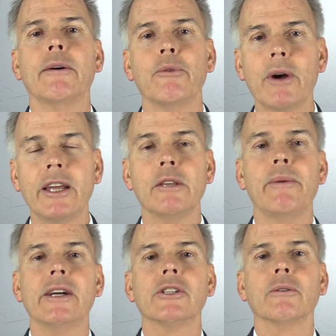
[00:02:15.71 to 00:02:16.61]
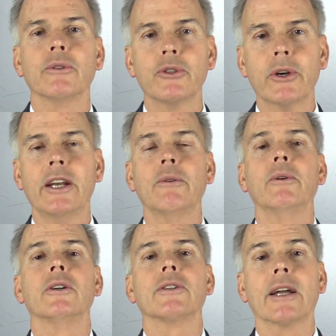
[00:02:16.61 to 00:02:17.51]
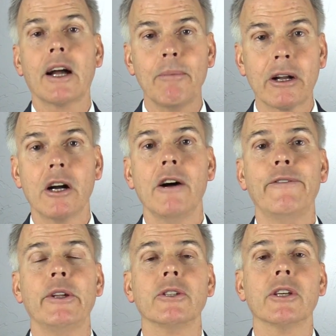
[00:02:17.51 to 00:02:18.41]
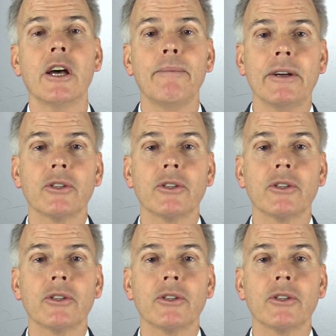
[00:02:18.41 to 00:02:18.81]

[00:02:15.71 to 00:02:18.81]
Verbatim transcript: I would ride the bicycle with the training wheels, I got my confidence up,